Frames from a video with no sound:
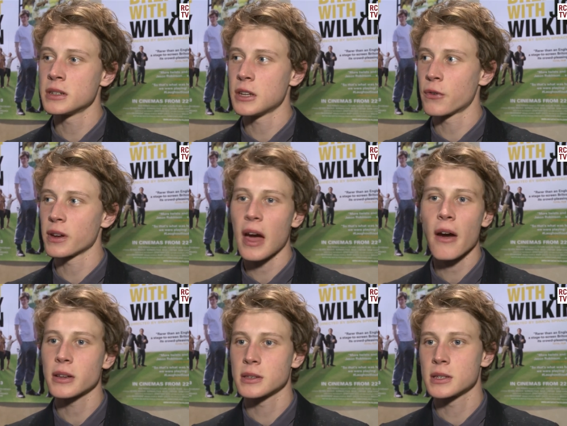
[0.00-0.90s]
the different
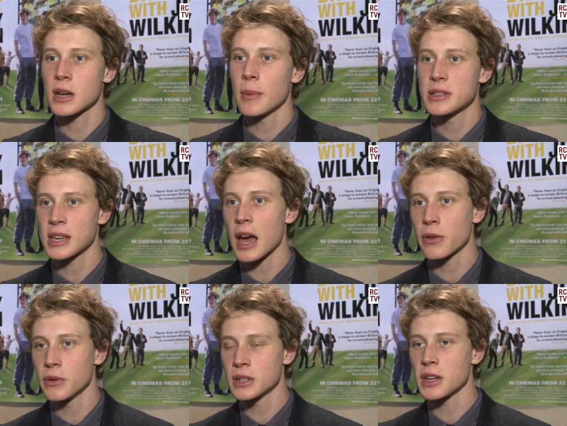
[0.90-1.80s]
characters coming
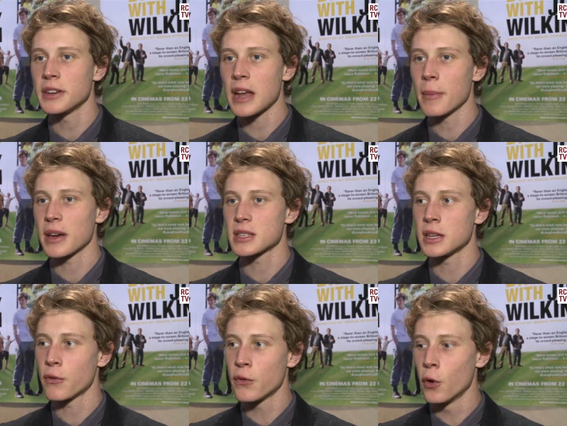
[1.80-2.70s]
together and the dynamics
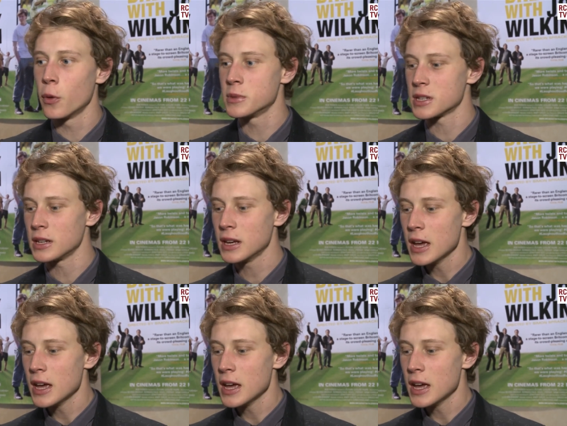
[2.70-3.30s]
that are formed and